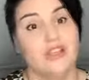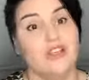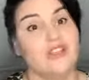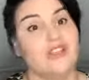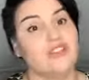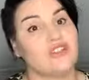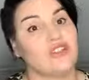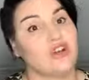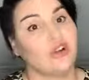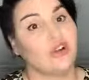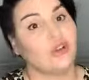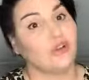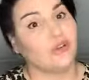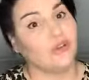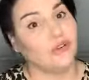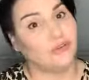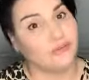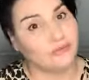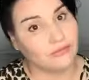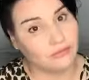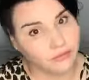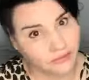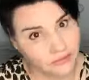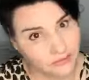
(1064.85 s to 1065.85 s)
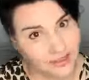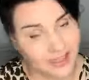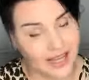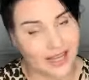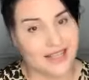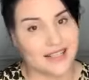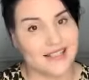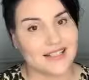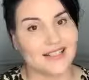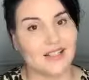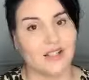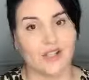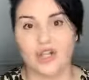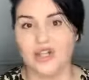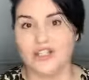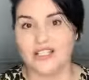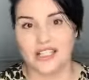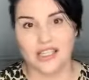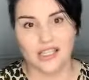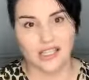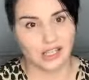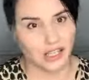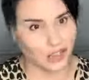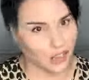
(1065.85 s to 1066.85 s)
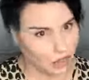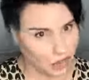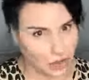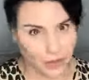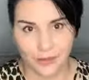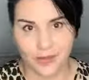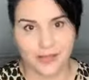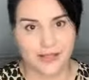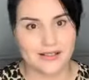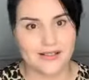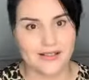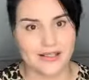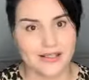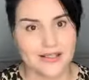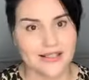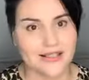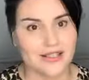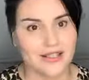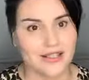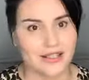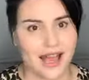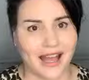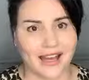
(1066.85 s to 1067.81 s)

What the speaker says: So yes, Lozzie, you exist.